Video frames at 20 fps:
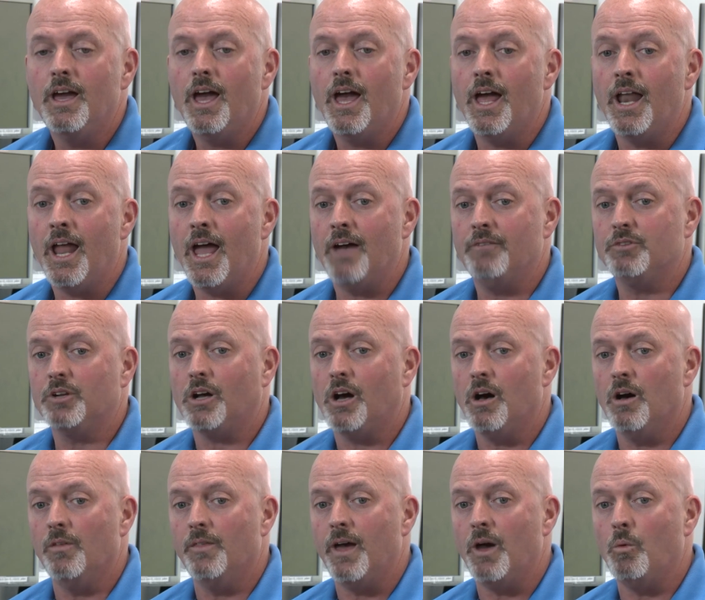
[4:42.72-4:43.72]
and have to
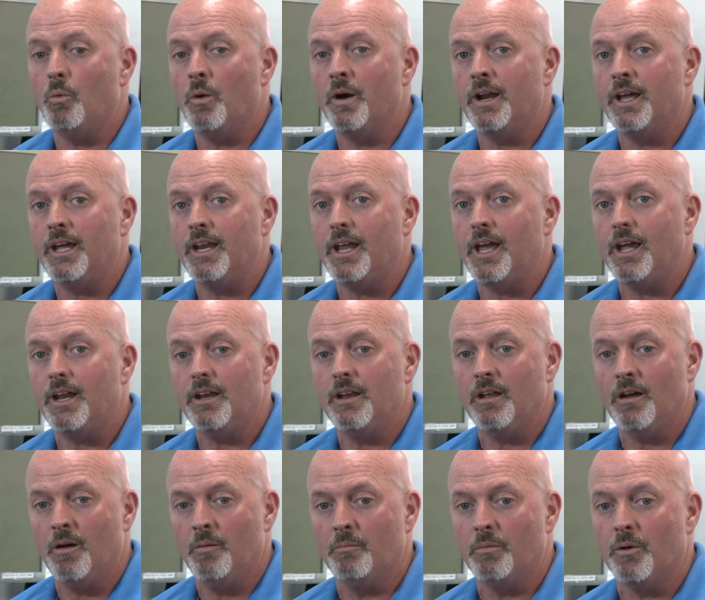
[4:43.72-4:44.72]
call that 188
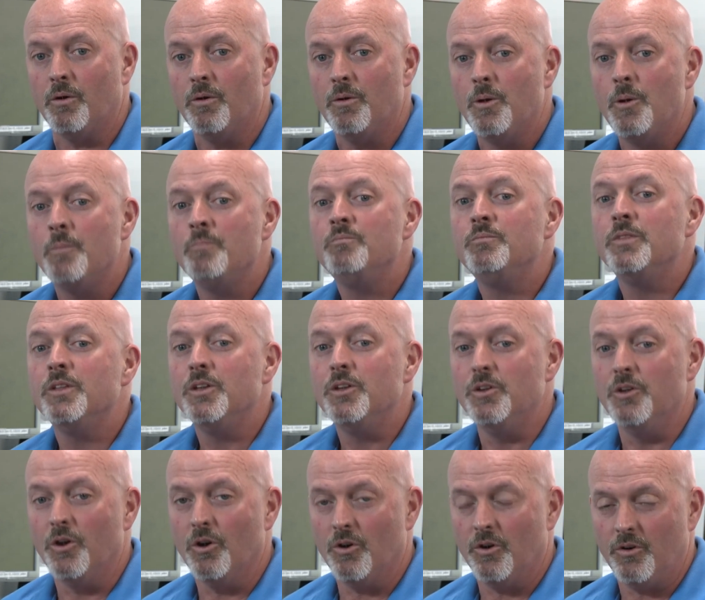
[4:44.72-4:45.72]
number,
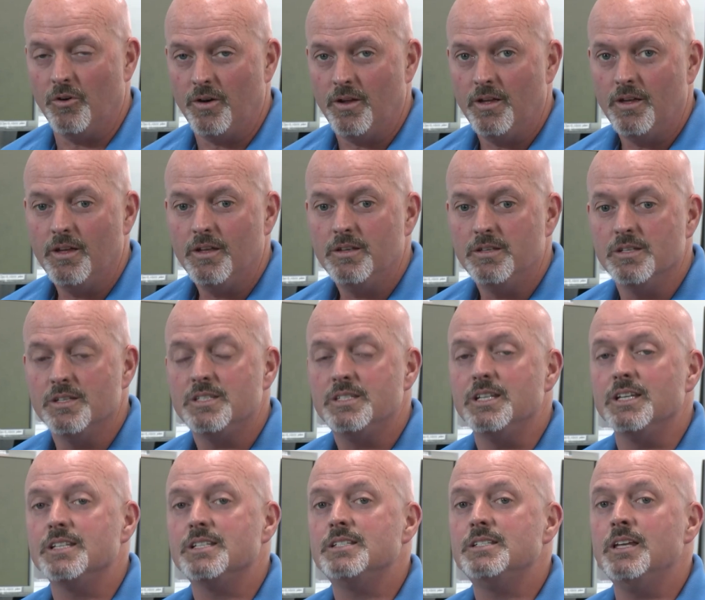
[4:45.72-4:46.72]
you're just
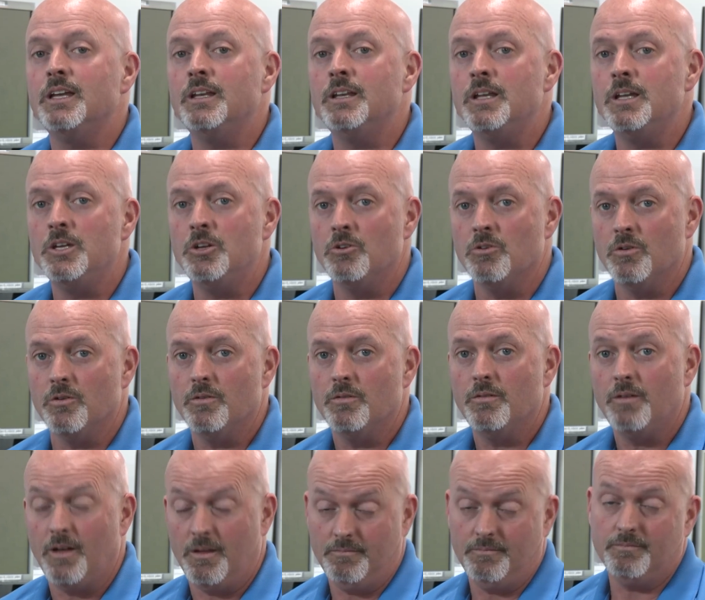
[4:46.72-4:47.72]
extending your
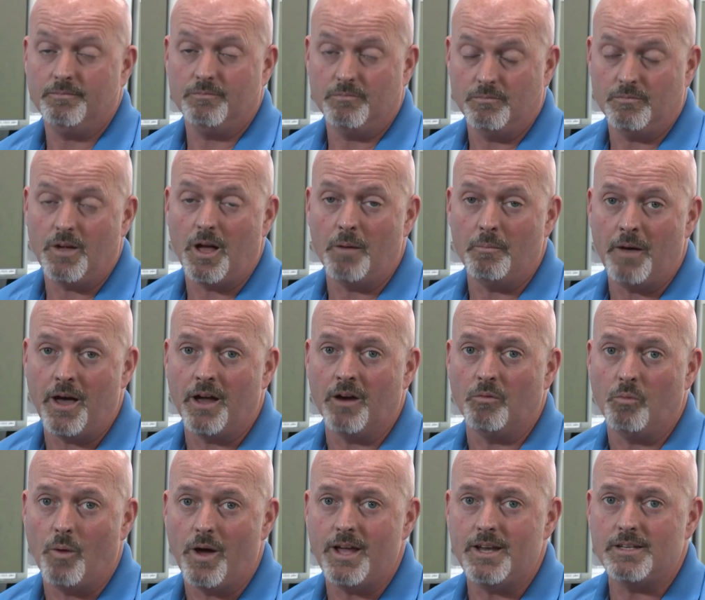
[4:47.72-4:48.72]
amount
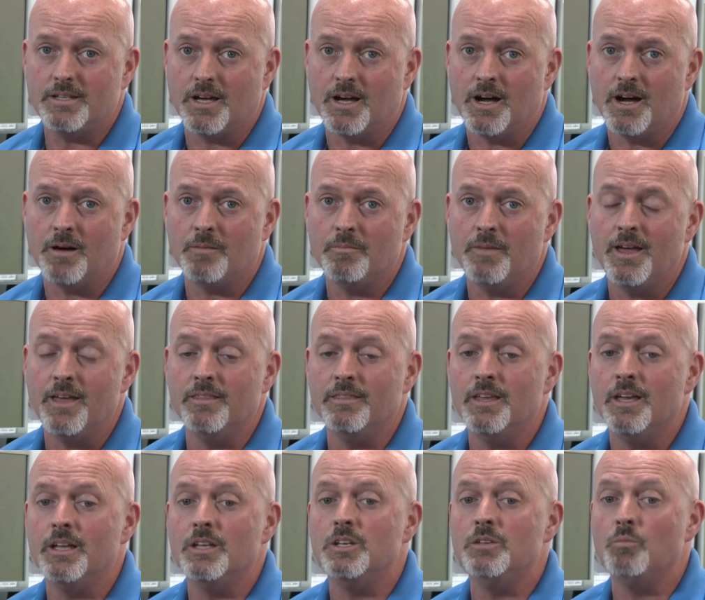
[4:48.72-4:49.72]
of wait time. And
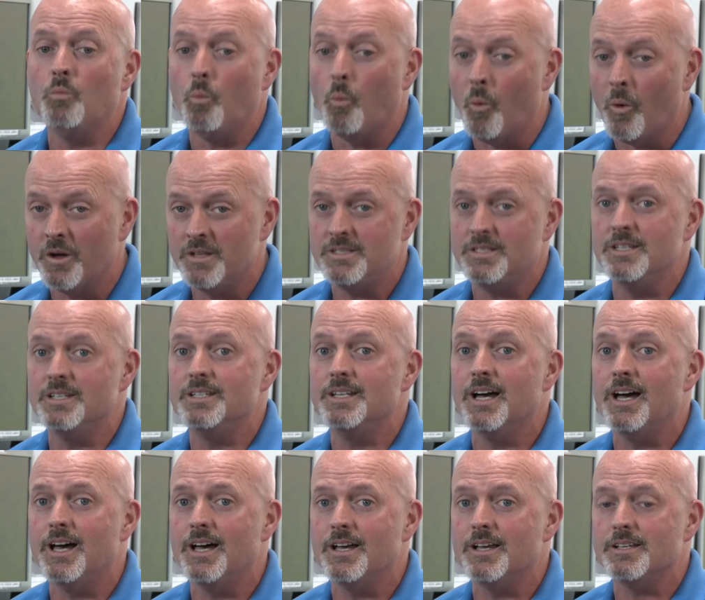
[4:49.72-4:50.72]
then once it
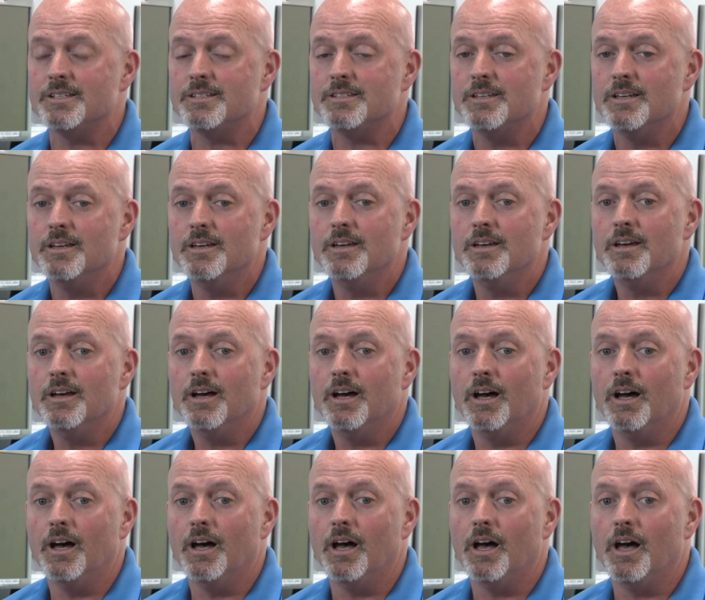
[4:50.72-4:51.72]
does
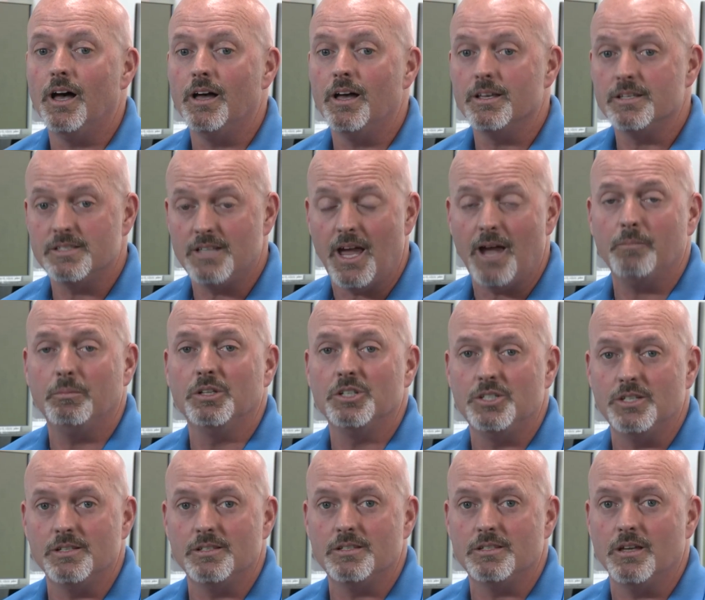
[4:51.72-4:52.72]

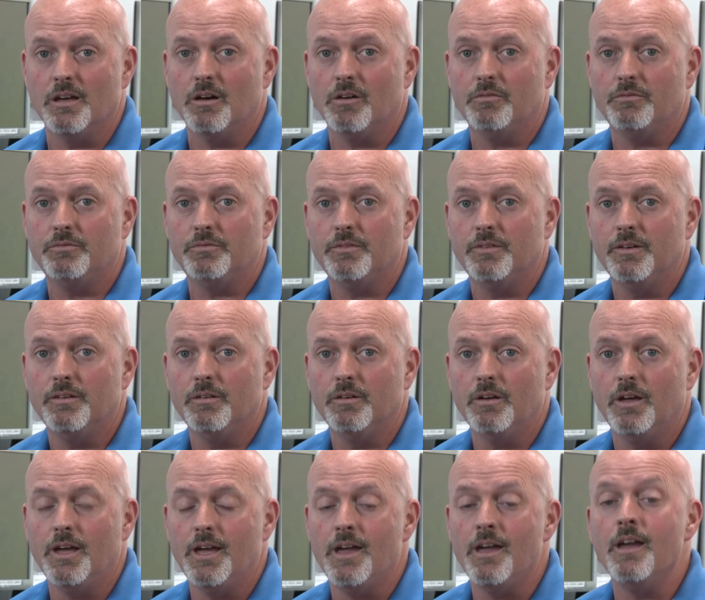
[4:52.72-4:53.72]
establish itself
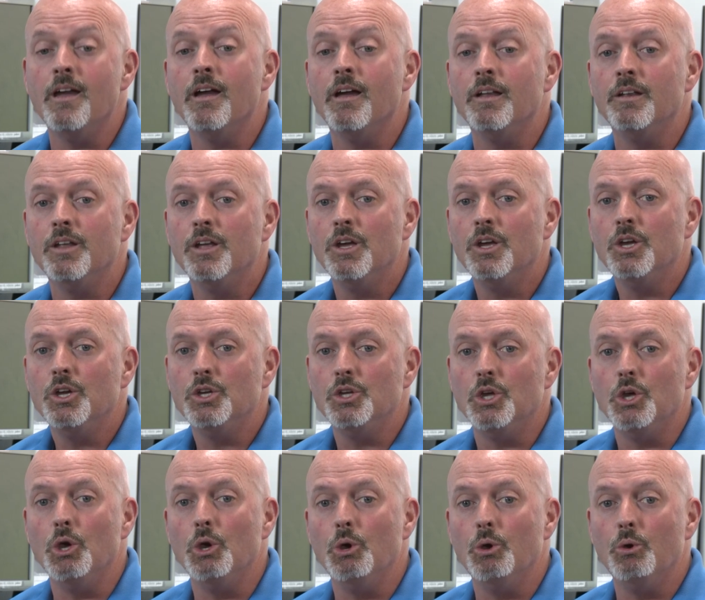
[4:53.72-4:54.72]
and
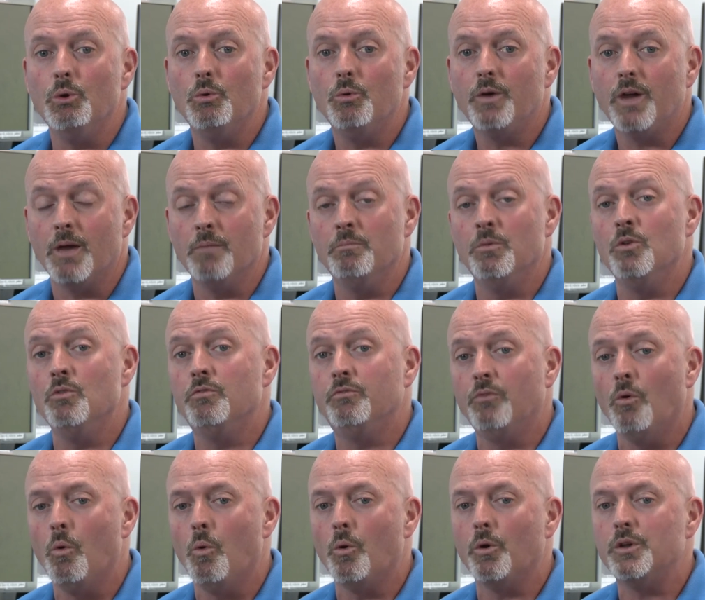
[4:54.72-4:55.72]
you can move
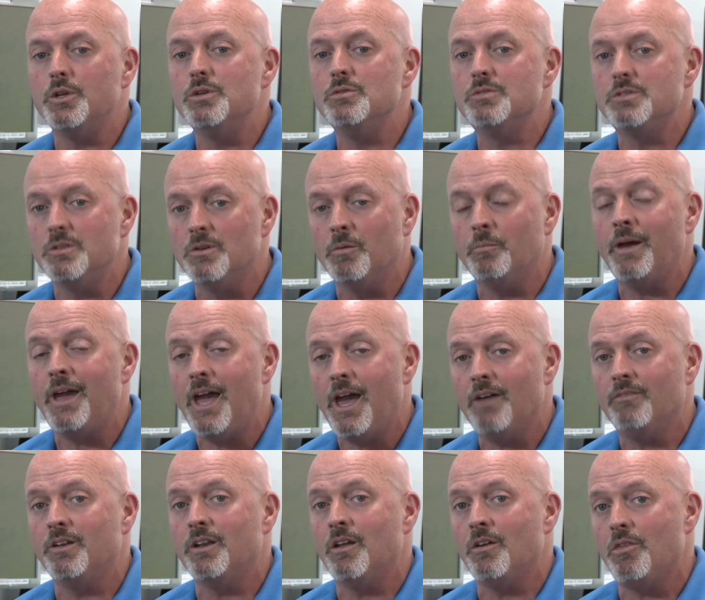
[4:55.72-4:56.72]
forward, you still may
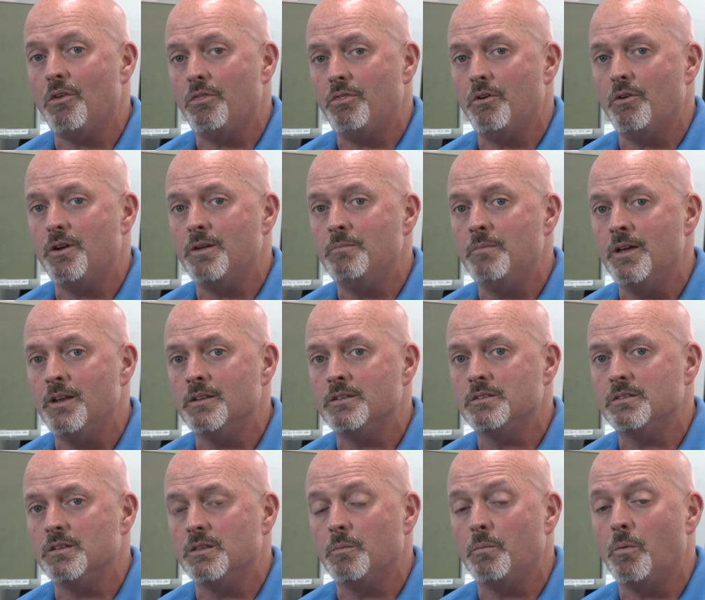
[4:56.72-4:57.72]
have another 30
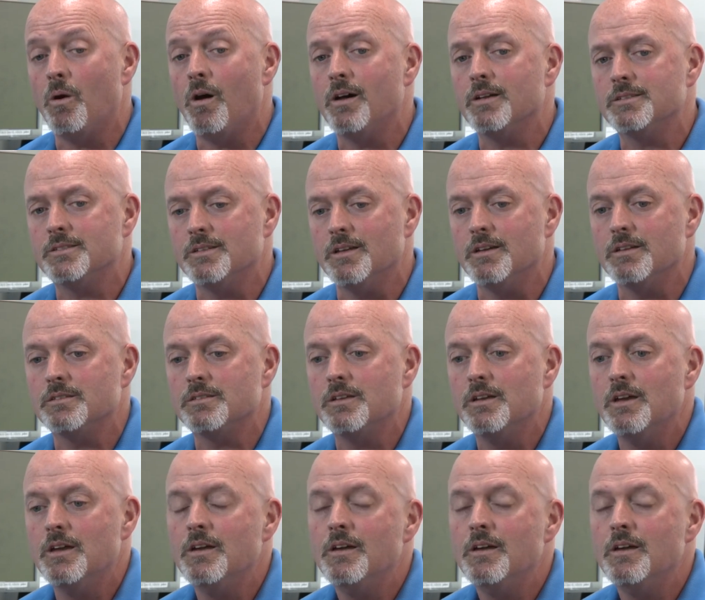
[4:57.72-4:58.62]
minutes to the process.